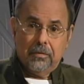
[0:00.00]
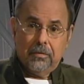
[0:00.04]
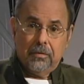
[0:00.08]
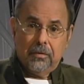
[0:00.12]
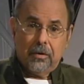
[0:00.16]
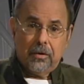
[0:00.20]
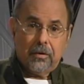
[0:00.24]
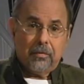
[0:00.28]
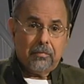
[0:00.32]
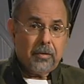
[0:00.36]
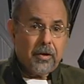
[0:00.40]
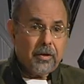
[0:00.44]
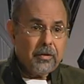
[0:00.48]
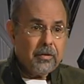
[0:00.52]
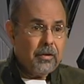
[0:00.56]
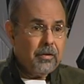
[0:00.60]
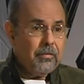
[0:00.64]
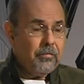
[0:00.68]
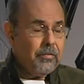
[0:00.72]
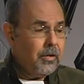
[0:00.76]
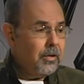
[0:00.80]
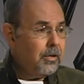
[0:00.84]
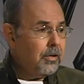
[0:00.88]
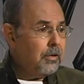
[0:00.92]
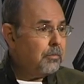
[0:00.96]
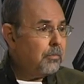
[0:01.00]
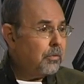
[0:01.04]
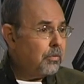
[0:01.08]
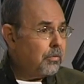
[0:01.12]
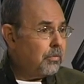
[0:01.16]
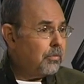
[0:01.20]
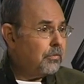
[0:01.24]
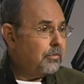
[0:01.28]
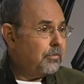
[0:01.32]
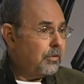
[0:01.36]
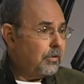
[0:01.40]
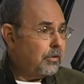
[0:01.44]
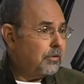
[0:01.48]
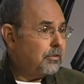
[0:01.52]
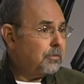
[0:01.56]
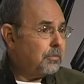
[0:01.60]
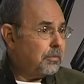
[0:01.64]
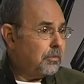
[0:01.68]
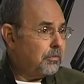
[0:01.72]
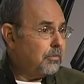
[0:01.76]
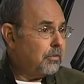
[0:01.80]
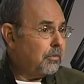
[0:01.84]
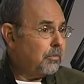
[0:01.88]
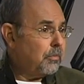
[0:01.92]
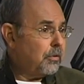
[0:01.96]
And I'm not giving any moral
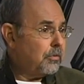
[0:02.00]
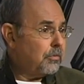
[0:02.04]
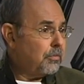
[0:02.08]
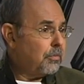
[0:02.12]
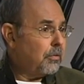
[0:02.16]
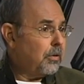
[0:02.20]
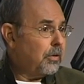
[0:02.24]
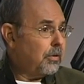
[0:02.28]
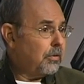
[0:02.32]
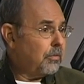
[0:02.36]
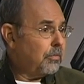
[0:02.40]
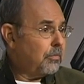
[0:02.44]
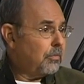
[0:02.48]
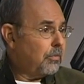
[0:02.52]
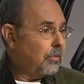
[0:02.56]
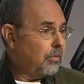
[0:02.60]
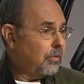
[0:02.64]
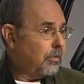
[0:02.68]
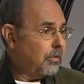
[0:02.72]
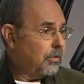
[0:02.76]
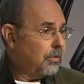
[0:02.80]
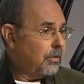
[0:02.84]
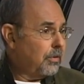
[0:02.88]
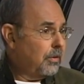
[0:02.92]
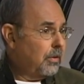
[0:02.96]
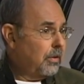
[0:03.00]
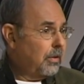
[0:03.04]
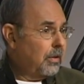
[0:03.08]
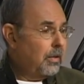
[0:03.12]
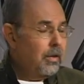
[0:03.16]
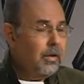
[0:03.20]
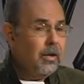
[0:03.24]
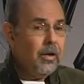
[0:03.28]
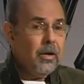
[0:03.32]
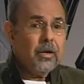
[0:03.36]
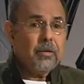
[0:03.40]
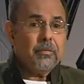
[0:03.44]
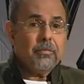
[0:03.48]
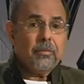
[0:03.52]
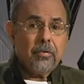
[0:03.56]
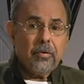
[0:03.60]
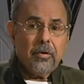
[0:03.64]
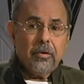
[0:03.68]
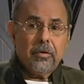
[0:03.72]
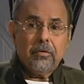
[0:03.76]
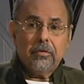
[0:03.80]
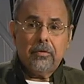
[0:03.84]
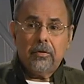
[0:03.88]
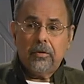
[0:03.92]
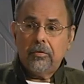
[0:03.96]
judgments on what's right or wrong. And I'm
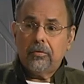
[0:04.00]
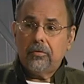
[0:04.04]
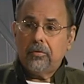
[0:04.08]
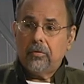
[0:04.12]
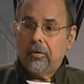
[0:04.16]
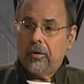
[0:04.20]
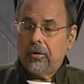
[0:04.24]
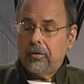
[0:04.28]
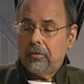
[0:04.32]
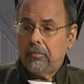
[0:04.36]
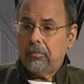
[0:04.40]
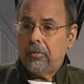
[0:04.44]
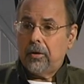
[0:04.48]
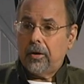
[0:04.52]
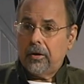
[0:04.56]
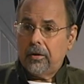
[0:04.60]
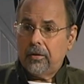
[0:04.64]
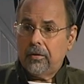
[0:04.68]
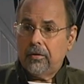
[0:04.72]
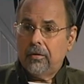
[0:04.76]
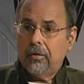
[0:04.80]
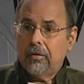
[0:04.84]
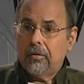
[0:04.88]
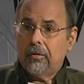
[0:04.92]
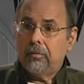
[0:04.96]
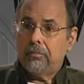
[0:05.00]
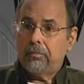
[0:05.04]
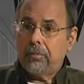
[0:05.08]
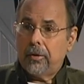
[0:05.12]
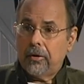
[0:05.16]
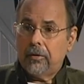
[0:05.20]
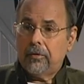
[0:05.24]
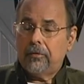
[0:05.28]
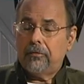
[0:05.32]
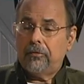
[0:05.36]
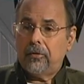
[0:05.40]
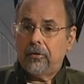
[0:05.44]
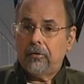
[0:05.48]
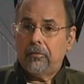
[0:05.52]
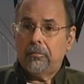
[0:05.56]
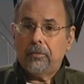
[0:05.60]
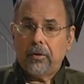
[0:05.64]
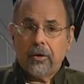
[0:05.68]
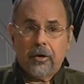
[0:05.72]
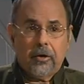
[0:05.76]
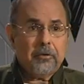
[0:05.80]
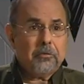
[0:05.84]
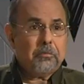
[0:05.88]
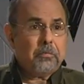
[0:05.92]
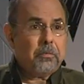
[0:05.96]
trying to teach you how to make the best film
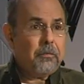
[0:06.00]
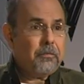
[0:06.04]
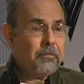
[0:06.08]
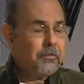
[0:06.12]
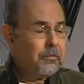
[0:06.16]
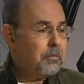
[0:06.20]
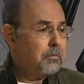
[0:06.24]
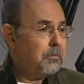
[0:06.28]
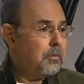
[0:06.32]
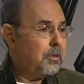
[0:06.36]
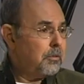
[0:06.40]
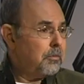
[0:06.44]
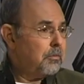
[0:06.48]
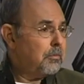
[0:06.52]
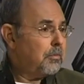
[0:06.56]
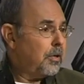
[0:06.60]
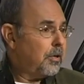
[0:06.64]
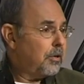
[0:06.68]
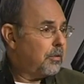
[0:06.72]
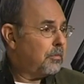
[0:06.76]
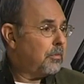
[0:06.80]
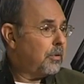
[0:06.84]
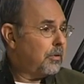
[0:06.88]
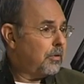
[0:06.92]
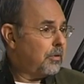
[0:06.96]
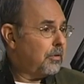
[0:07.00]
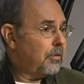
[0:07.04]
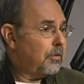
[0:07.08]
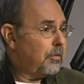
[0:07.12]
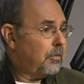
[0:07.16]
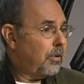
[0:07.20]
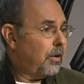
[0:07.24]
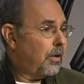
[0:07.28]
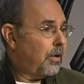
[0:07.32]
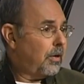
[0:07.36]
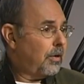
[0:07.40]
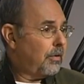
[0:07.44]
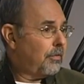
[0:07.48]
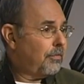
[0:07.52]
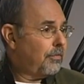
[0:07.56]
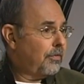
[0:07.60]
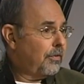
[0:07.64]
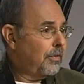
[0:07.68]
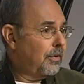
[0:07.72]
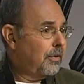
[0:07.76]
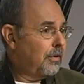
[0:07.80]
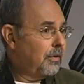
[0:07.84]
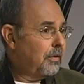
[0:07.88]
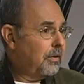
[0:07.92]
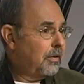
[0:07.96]
possible for the minimum amount of money you have.
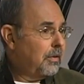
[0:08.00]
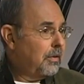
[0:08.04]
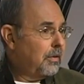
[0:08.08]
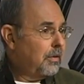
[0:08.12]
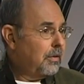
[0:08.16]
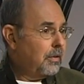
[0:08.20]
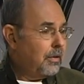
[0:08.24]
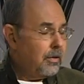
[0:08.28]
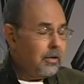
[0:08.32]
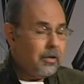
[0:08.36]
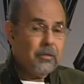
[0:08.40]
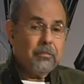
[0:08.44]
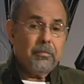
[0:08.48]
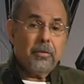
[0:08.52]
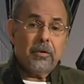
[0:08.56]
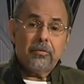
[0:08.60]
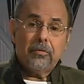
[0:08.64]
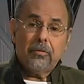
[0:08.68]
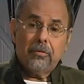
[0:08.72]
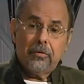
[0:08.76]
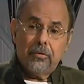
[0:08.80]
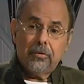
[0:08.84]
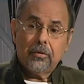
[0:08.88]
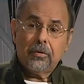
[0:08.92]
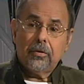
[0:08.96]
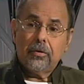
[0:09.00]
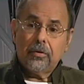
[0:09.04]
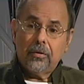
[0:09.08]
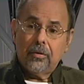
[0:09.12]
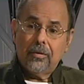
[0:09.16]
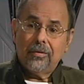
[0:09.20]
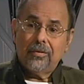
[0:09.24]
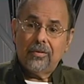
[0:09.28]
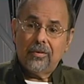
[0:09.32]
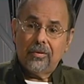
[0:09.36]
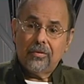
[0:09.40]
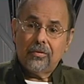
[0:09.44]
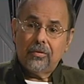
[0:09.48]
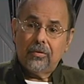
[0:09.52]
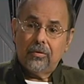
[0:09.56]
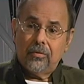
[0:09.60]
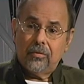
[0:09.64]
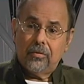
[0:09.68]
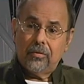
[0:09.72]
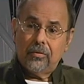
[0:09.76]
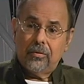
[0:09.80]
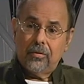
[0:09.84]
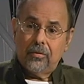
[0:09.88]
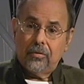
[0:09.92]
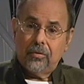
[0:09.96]
And I bet you're going to go there too
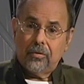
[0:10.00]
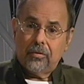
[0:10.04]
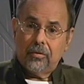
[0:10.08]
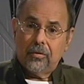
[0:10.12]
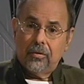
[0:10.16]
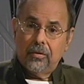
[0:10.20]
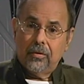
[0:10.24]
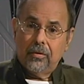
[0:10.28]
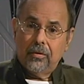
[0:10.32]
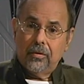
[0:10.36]
to do it.